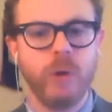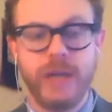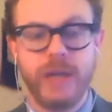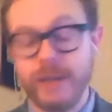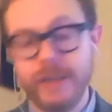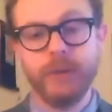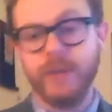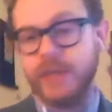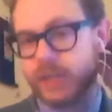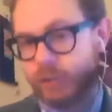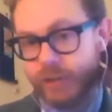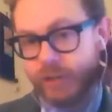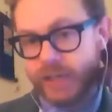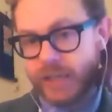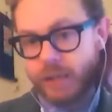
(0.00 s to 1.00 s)
And it was actually
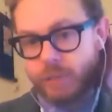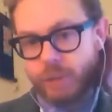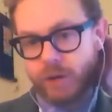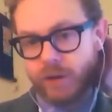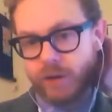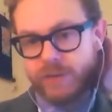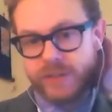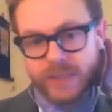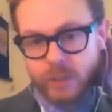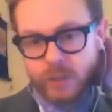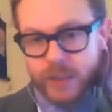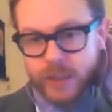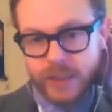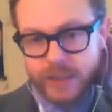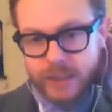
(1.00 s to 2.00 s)
written in the period of six
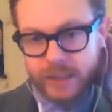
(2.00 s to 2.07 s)
weeks.